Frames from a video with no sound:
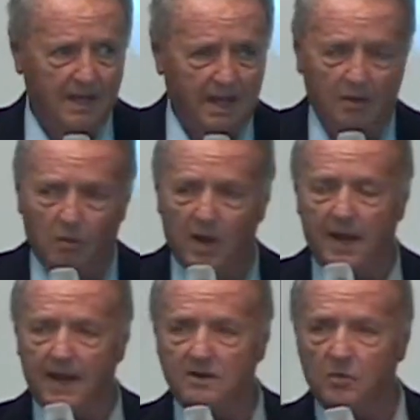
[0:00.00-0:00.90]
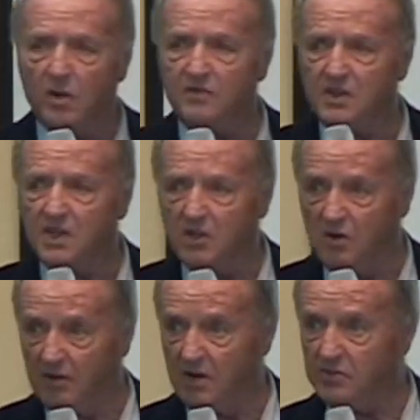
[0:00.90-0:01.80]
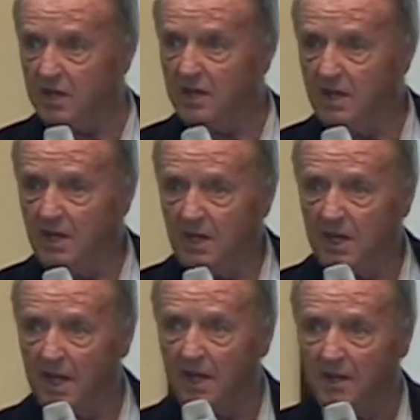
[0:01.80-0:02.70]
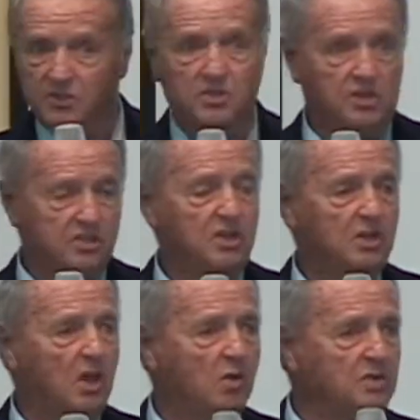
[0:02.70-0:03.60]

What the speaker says: and one at West Virginia University as assistant coach,